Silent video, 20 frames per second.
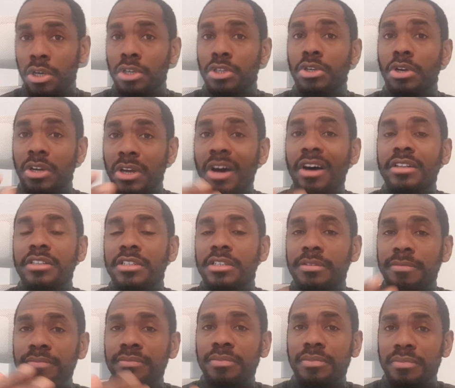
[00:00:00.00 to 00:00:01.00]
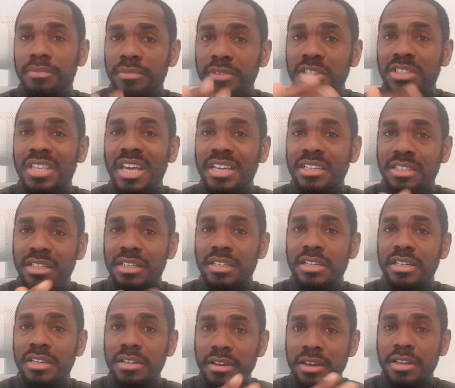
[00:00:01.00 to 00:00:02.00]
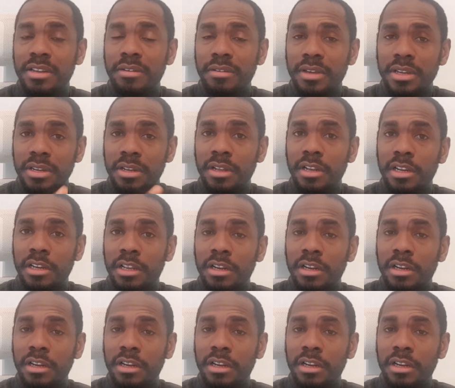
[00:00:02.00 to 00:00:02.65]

your gut stays in